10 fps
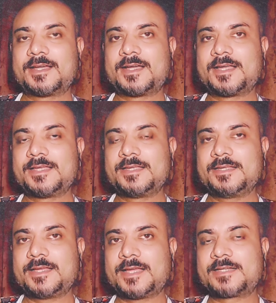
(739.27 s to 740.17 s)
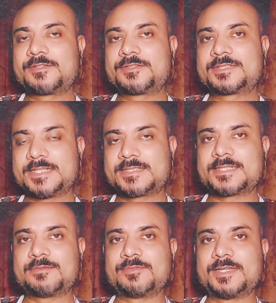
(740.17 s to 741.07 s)
I had to sit
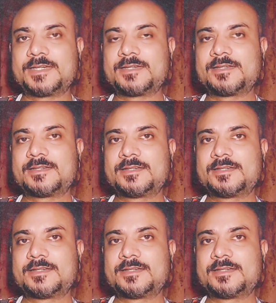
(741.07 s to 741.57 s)
somewhere